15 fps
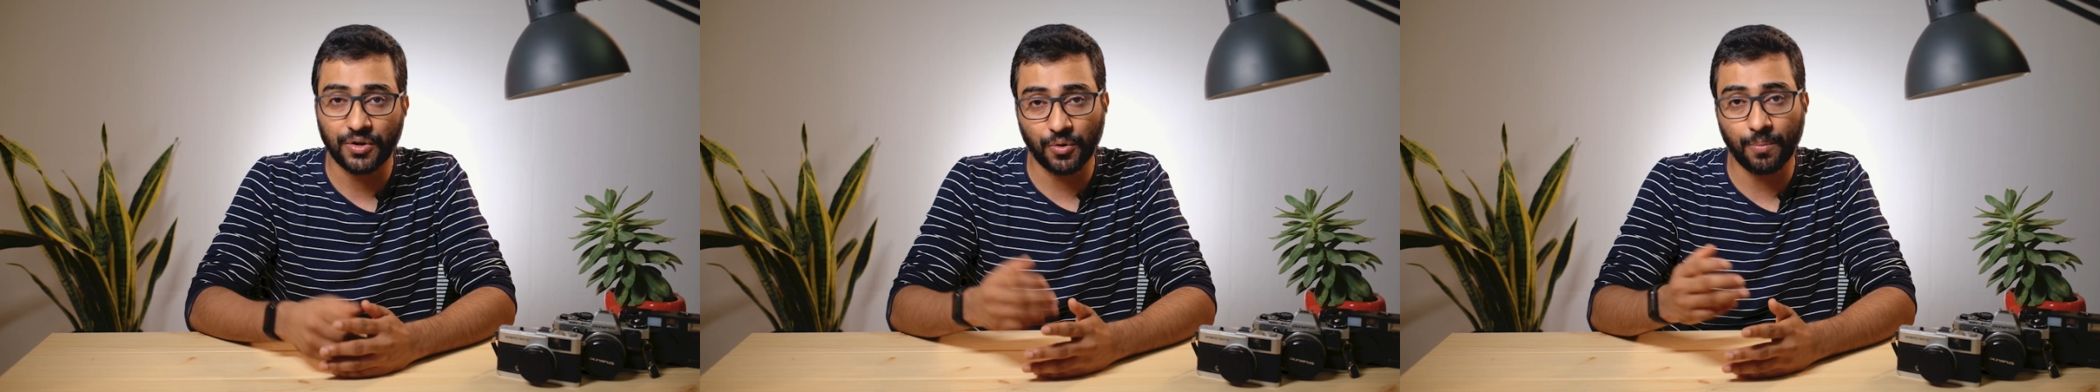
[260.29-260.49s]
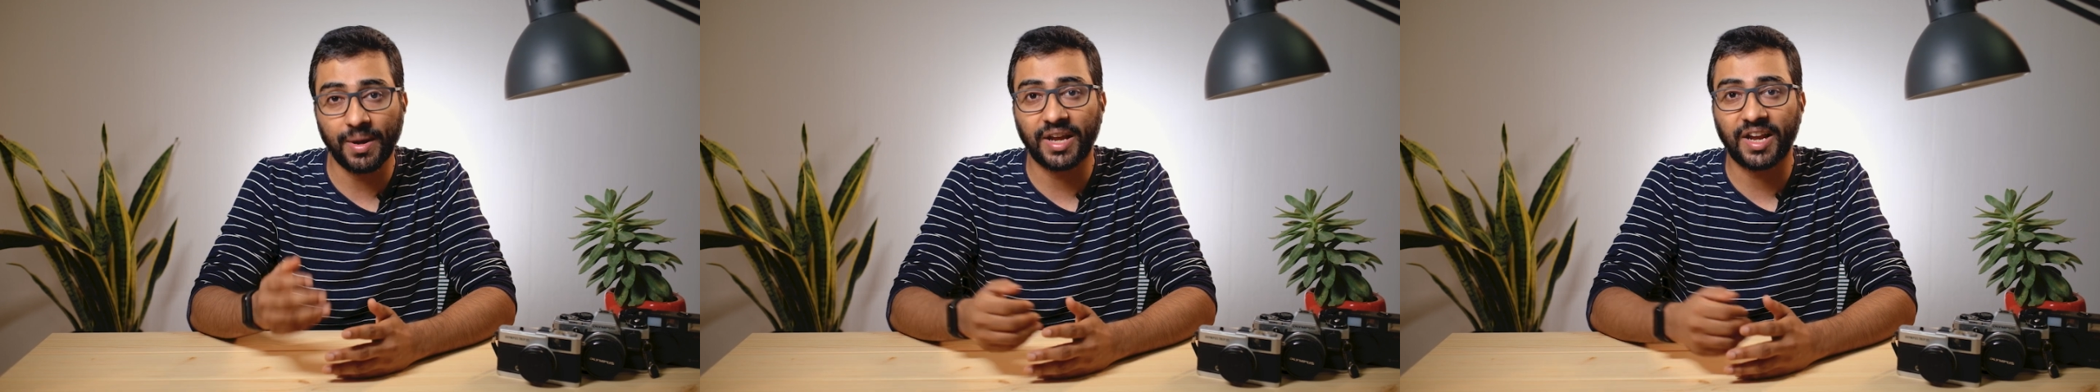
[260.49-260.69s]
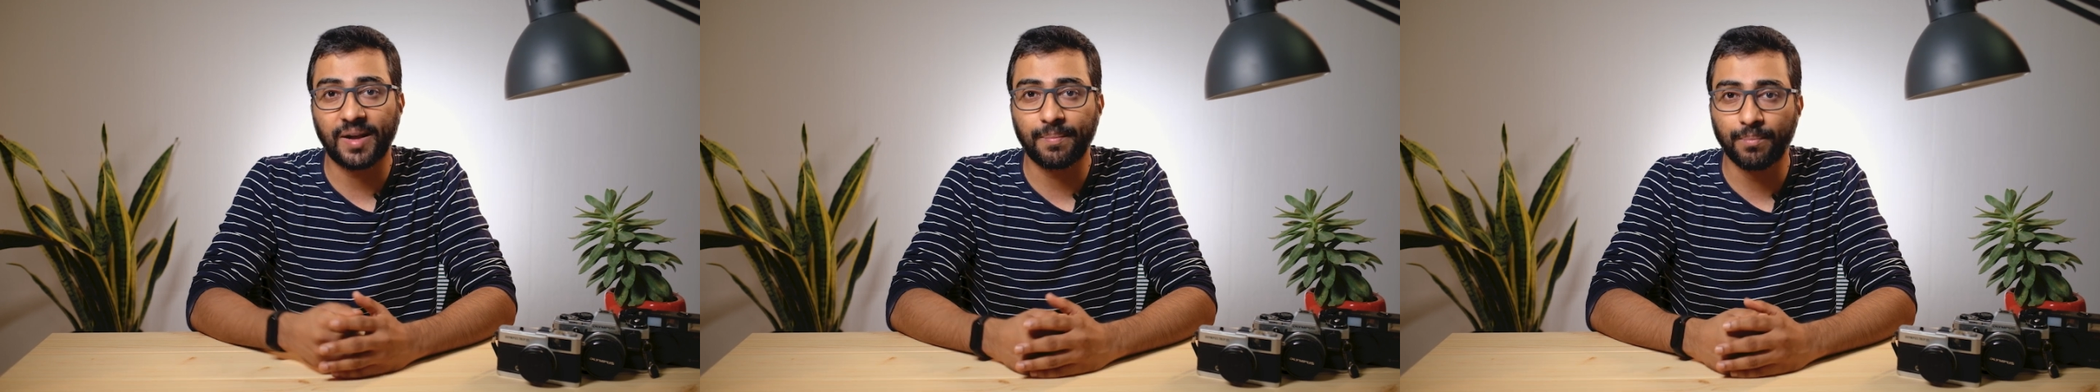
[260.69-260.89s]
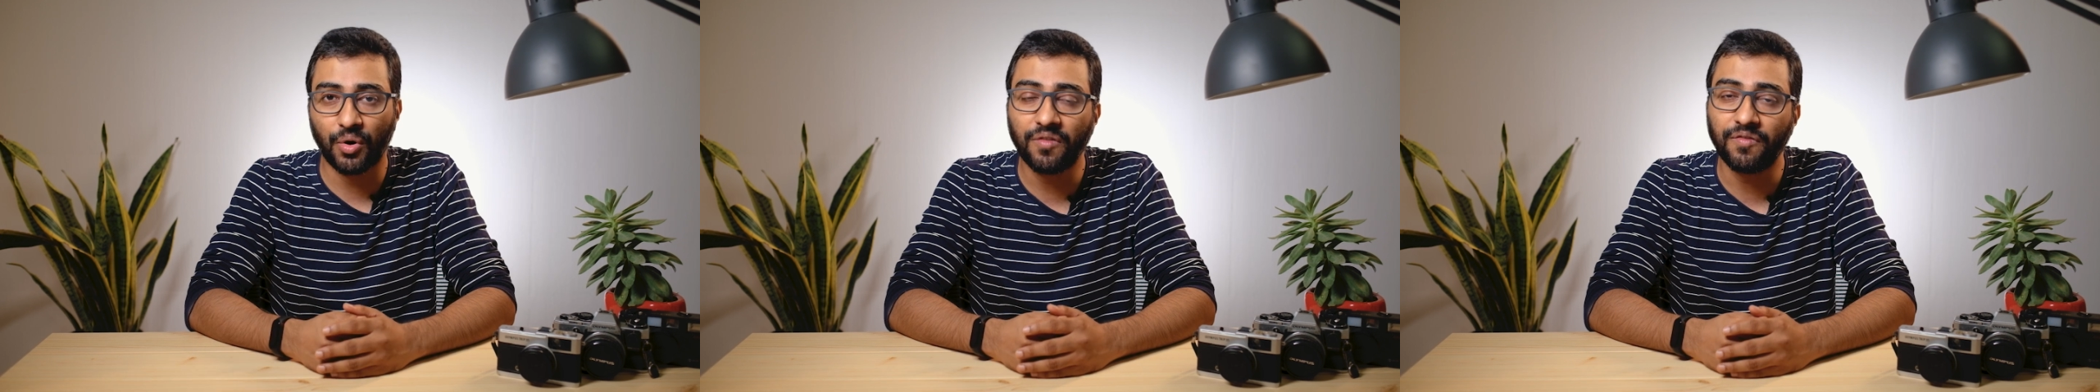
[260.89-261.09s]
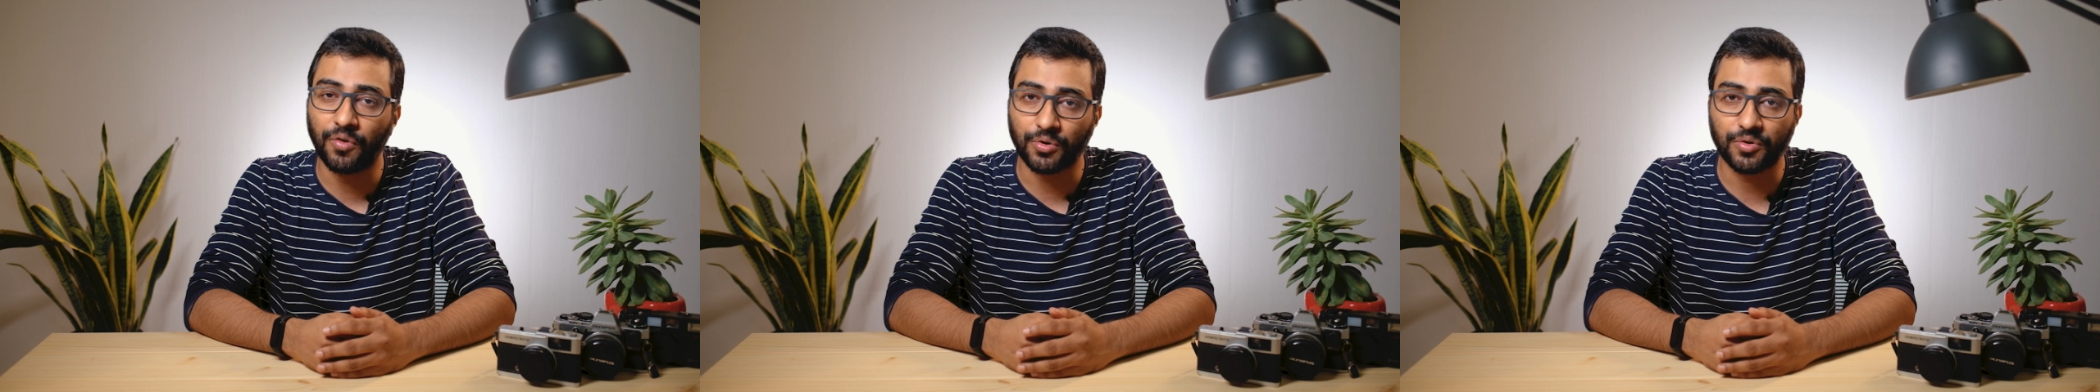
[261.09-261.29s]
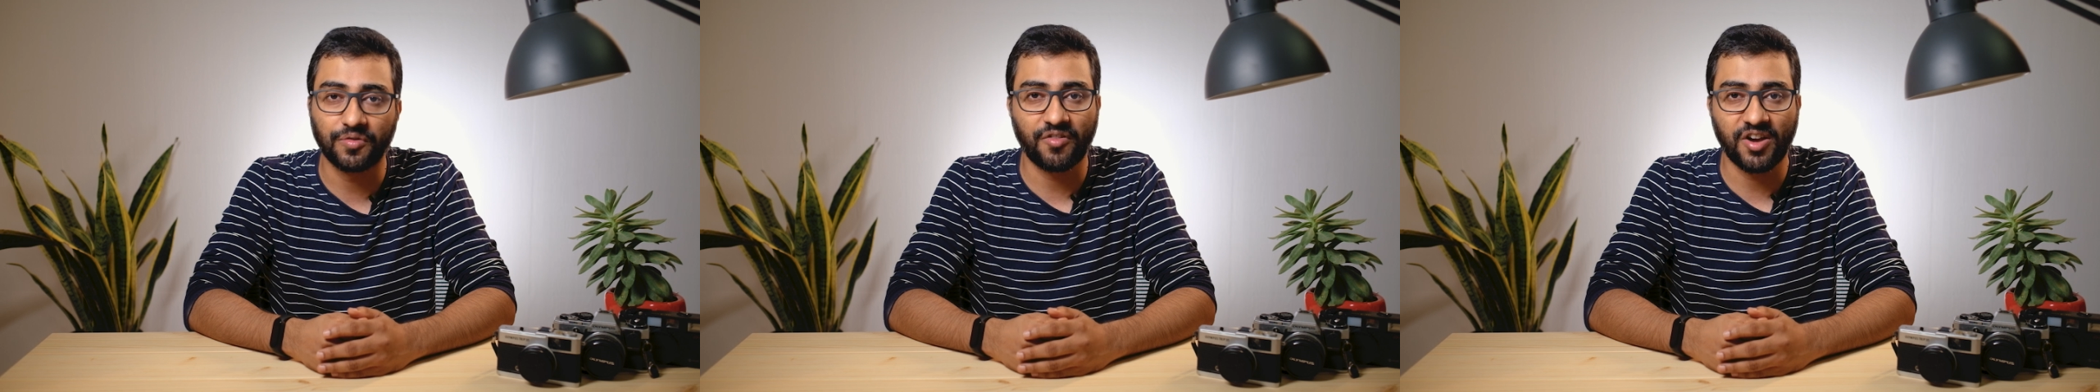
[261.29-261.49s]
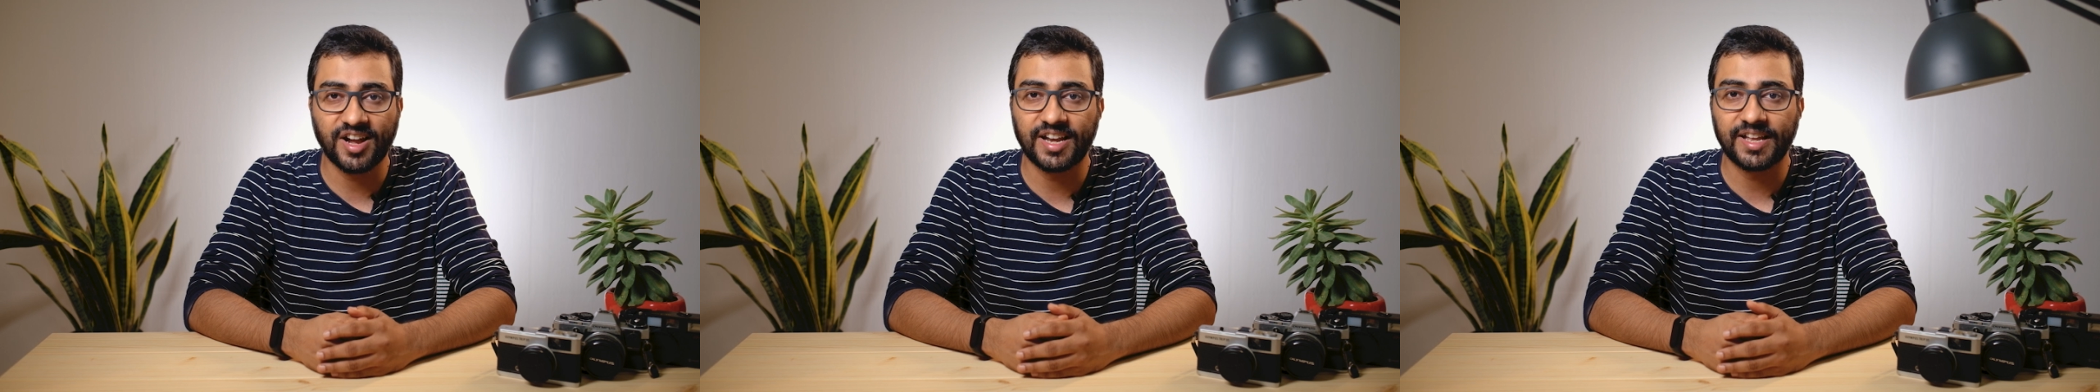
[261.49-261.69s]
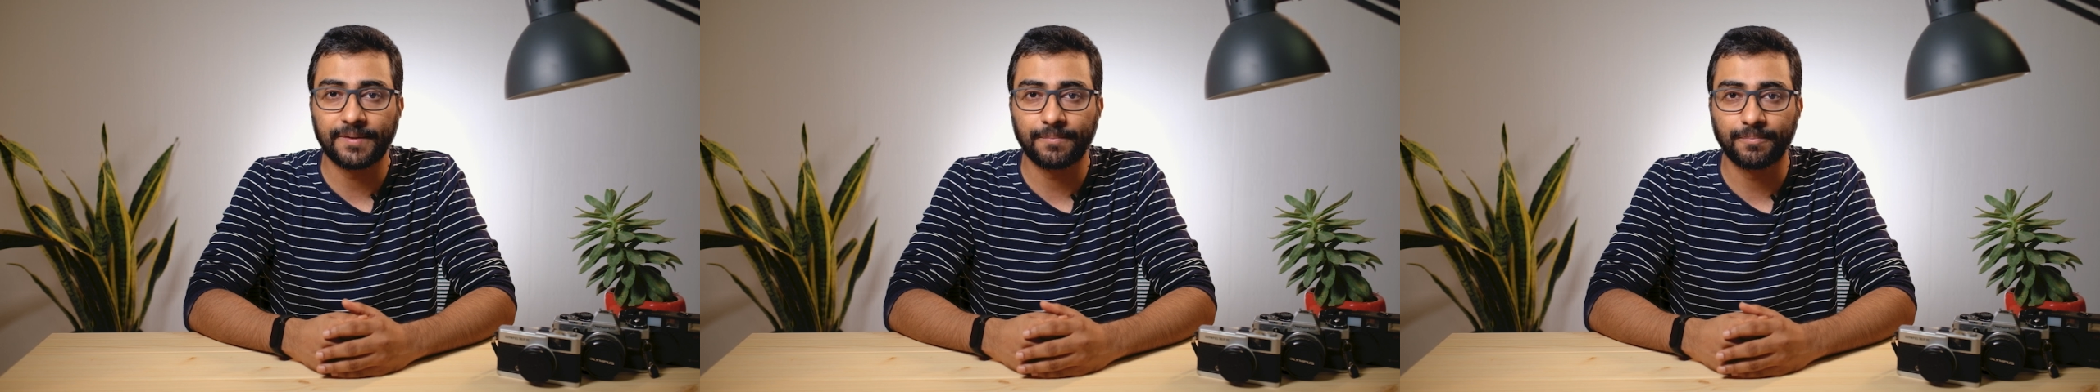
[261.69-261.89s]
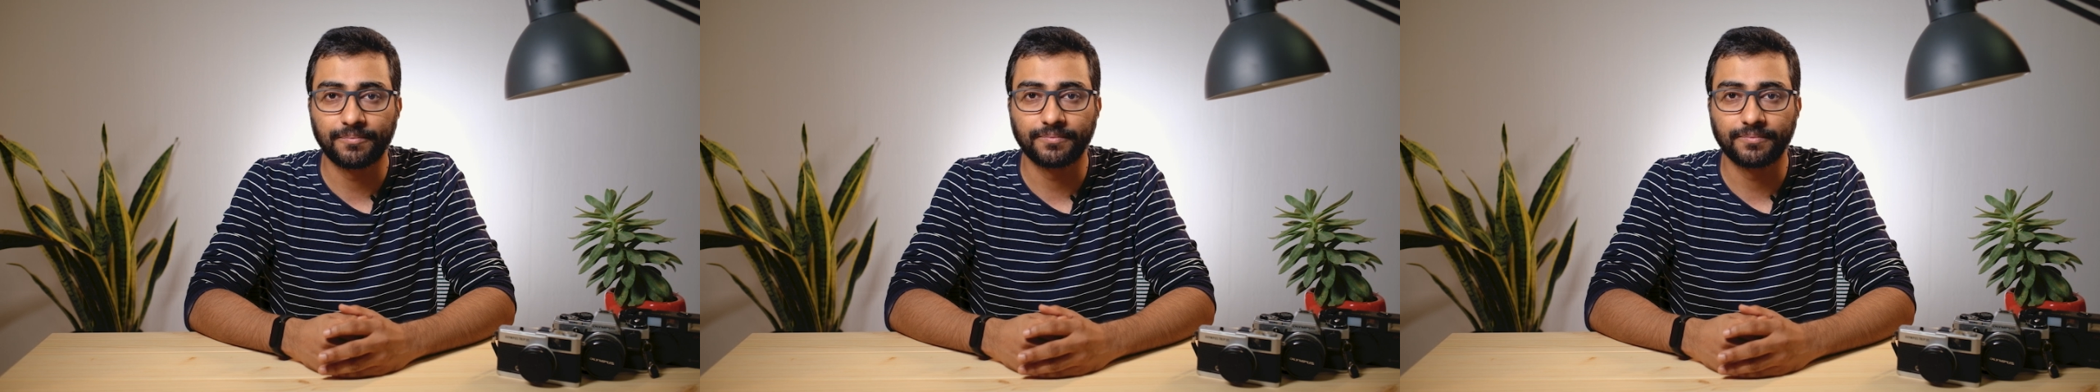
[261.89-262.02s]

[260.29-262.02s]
to make it more photo-friendly.